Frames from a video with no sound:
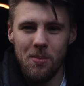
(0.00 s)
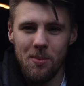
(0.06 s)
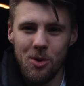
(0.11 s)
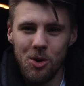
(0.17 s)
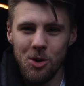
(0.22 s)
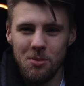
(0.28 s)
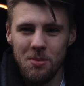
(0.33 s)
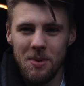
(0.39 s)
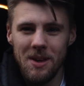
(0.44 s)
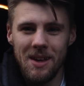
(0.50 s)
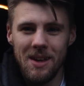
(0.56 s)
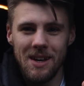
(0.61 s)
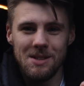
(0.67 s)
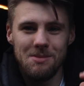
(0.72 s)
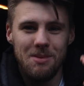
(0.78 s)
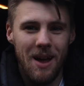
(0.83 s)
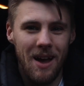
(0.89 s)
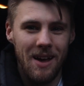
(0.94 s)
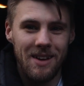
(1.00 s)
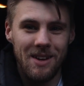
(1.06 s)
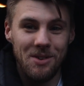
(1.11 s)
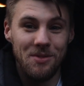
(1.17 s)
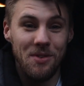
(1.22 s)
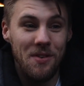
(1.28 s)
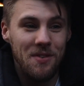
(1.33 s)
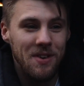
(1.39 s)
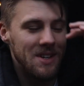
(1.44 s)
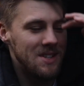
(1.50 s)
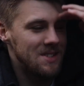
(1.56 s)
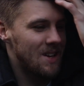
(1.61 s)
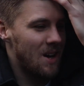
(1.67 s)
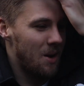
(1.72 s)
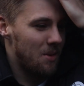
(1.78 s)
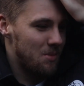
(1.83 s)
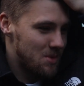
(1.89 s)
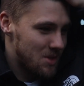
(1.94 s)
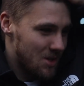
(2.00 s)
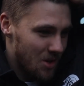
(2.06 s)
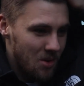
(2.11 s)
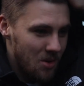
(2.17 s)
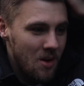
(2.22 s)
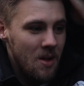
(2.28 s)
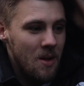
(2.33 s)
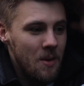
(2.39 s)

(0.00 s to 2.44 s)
could be explaining other things. So